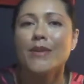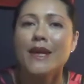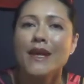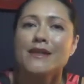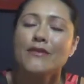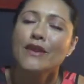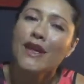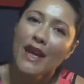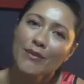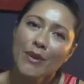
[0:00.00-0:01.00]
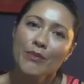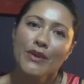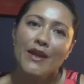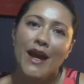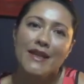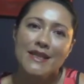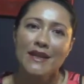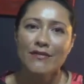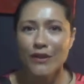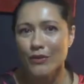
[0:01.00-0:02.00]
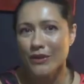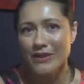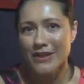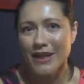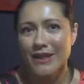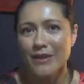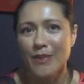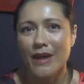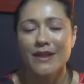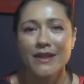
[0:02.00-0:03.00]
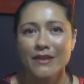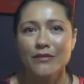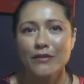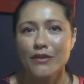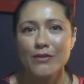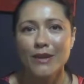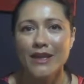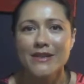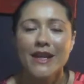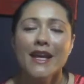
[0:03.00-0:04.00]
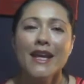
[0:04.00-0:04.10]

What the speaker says: because if you came up with the idea, if you were excited about it in the first place,